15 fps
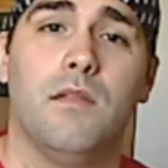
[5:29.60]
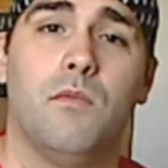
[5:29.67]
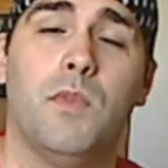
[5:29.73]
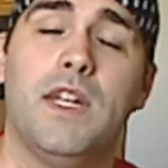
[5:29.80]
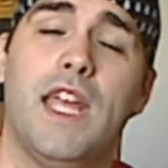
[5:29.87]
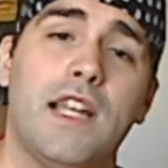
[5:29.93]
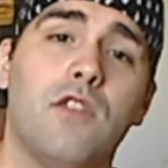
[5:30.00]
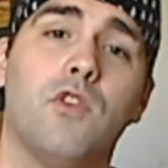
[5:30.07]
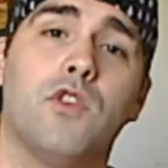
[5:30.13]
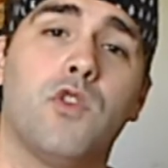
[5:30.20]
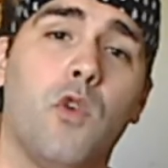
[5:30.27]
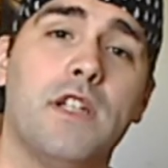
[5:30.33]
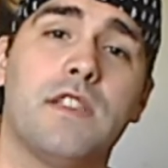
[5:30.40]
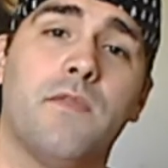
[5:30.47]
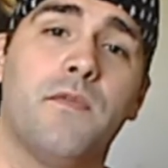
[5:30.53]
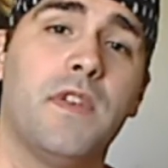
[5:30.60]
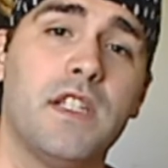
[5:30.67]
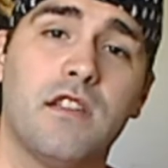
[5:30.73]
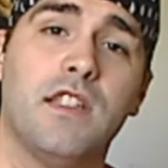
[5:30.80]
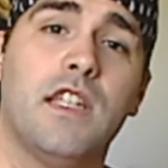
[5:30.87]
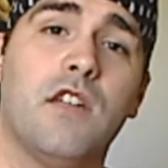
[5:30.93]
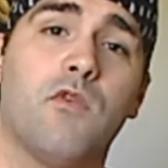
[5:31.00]
But he had no choice.
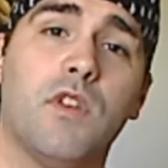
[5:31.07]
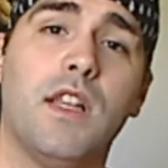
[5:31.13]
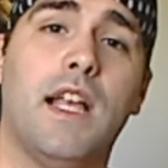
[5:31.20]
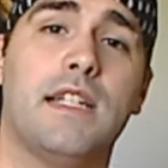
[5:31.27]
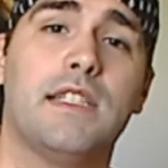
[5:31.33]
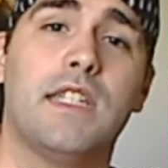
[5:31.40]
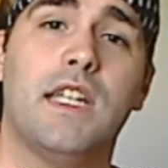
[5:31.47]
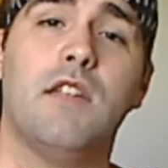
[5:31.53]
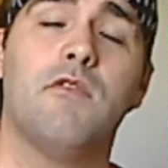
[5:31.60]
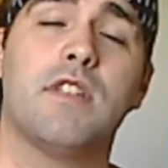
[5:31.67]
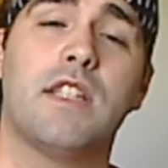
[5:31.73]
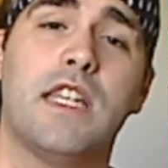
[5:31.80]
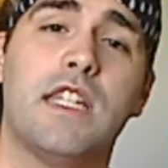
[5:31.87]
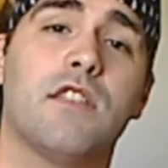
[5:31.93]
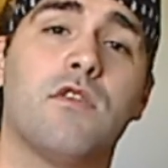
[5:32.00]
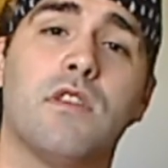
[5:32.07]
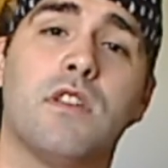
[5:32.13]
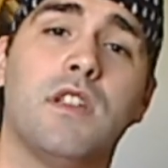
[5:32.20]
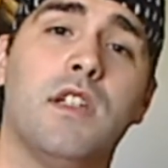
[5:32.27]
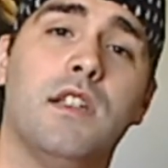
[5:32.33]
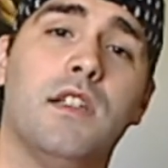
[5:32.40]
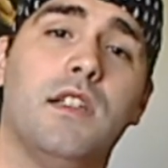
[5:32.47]
Eventually he realized that it was his
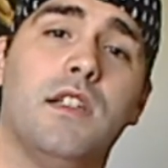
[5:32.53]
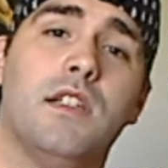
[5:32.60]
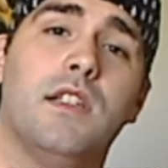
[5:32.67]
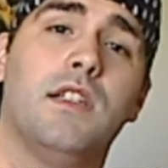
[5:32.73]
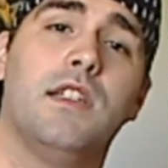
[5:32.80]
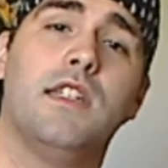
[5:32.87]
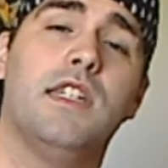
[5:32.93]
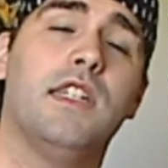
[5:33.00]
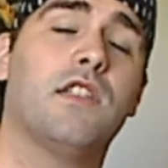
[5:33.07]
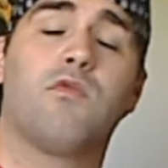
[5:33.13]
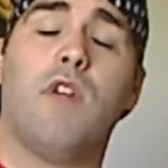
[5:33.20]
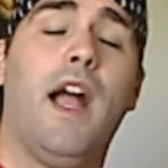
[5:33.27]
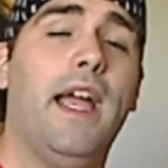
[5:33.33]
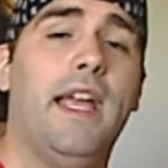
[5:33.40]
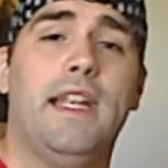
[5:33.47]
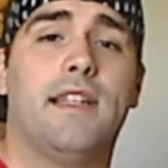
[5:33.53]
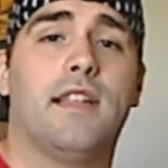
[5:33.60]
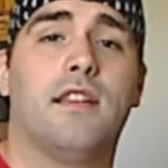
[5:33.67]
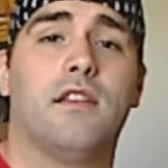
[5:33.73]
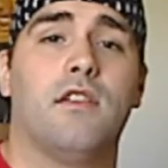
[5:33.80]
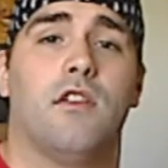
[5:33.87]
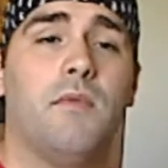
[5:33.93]

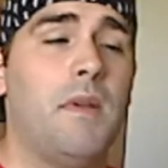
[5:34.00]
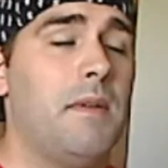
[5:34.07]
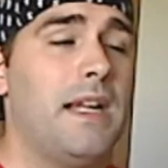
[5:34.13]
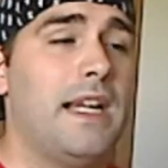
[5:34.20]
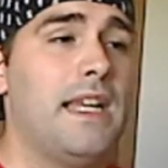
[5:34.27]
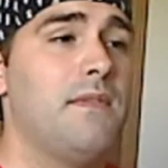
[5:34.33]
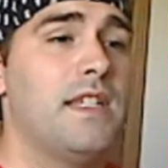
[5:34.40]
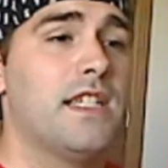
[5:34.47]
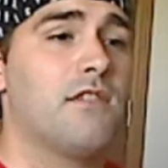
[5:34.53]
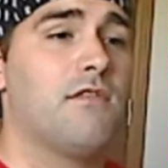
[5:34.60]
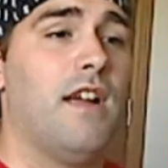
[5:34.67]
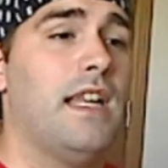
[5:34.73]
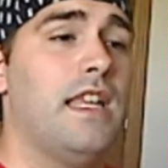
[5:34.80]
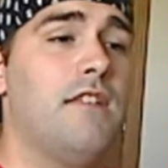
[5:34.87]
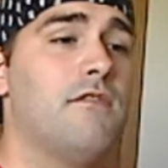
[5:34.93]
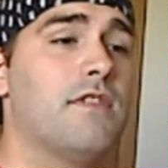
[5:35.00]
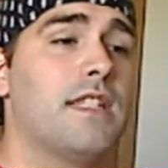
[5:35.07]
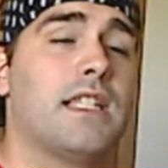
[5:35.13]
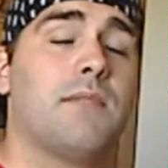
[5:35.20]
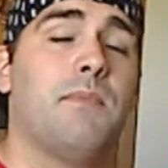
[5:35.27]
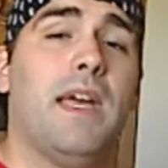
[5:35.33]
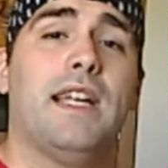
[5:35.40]
right. Or maybe not even his right. He was
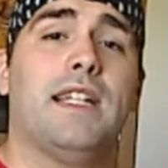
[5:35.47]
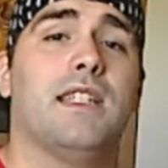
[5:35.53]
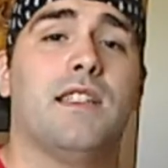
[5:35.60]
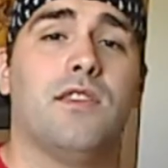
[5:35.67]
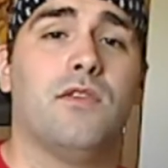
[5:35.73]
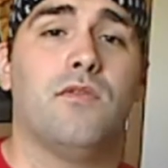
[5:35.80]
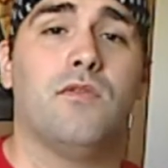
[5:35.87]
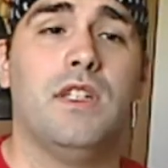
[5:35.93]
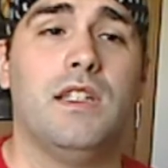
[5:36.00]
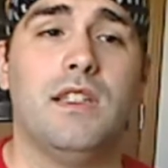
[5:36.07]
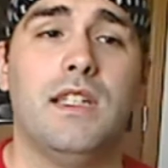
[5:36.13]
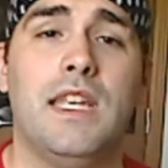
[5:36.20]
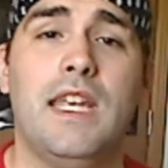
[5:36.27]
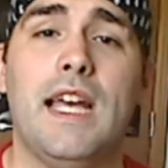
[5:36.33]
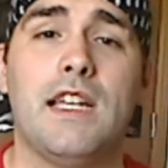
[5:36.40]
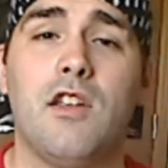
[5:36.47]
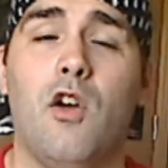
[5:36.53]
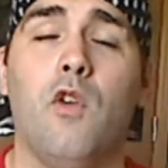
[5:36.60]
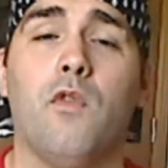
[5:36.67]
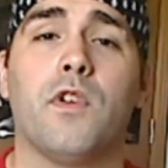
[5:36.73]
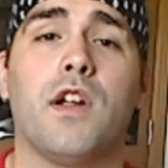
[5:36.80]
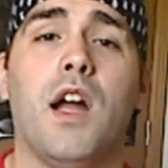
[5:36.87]
expected to. He had to
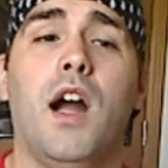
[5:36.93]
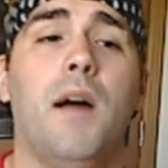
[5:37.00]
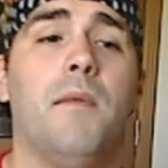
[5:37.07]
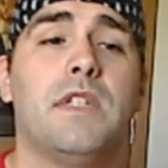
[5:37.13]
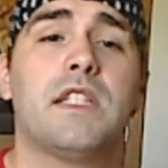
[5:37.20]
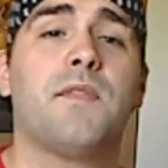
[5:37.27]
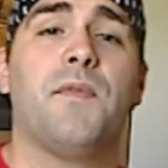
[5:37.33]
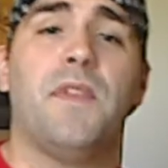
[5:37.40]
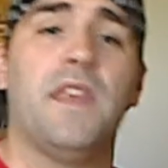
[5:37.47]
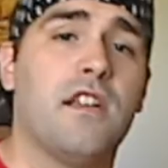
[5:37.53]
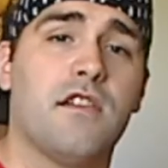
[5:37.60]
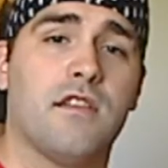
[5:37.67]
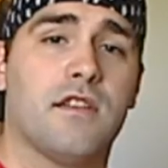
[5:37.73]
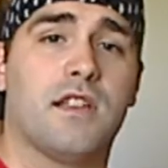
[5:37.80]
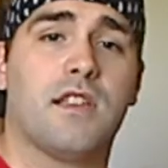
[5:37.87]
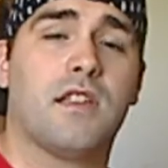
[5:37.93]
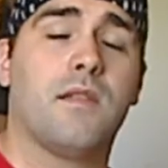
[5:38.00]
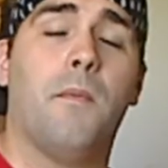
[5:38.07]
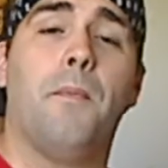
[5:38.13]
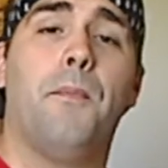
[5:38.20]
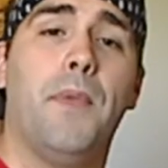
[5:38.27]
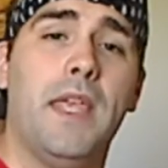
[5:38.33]
overcome his fears to
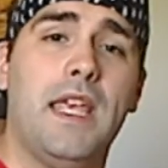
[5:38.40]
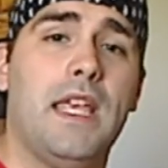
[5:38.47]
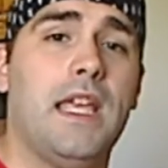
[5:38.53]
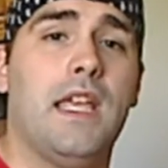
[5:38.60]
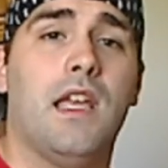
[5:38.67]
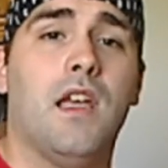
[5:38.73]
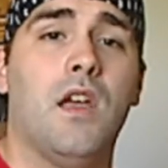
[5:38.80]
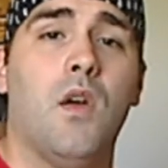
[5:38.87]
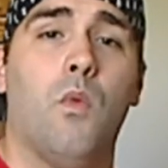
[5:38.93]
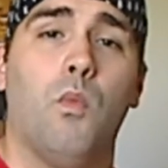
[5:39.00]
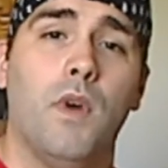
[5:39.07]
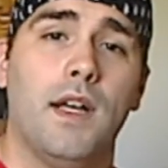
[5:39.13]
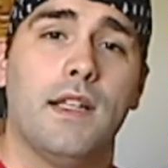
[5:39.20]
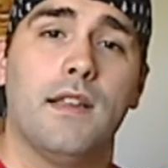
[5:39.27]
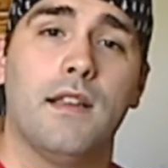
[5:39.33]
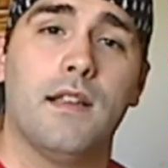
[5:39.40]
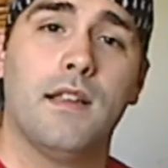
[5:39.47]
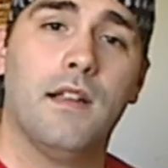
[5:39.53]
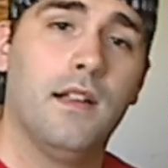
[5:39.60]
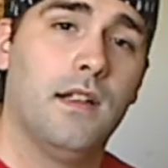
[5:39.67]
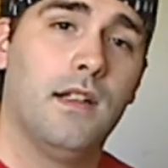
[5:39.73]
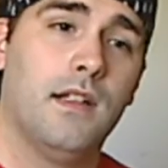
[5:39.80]
be what
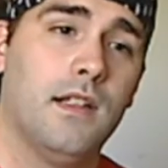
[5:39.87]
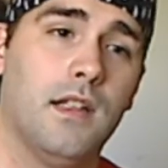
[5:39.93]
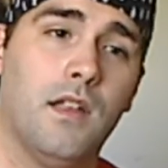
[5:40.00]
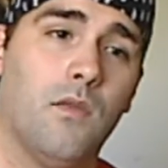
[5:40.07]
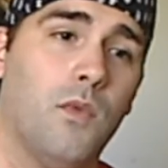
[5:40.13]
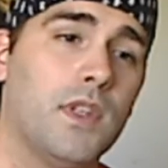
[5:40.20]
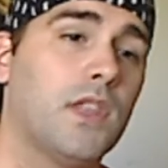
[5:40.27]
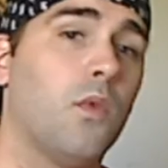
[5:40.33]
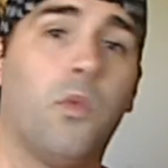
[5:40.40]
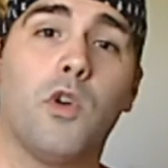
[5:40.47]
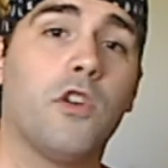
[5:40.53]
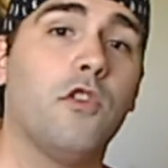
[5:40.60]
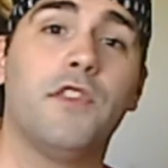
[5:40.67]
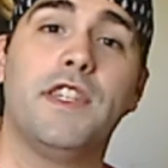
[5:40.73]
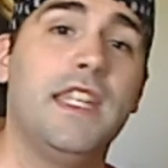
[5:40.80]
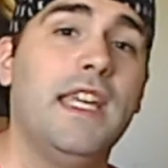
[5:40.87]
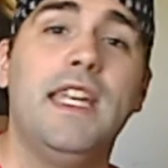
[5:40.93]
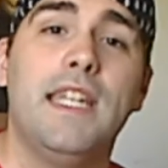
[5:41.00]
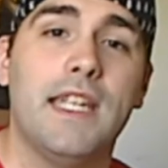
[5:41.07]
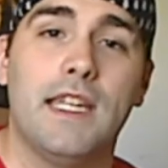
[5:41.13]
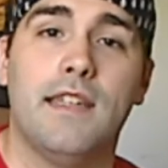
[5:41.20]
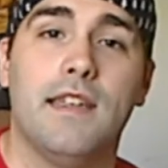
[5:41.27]
the world
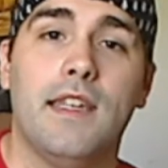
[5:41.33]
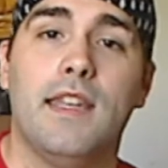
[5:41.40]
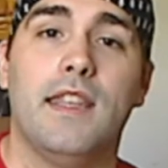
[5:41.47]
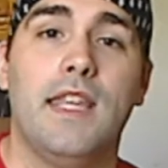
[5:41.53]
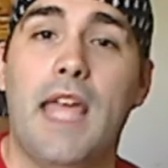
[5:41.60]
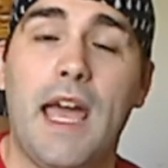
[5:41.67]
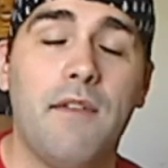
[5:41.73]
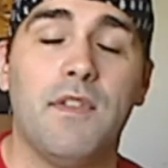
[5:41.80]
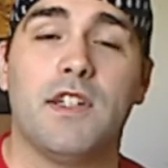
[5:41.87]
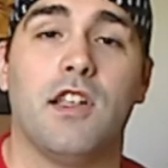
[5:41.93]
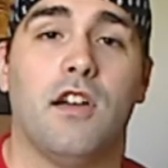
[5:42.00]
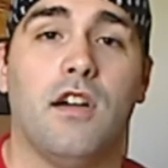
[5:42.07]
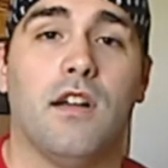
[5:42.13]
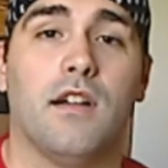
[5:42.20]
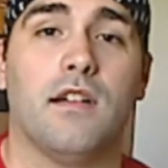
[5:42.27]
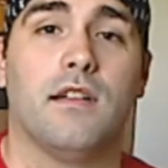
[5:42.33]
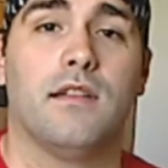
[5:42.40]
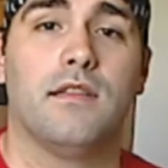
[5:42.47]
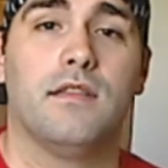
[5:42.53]
needed. The Avatar.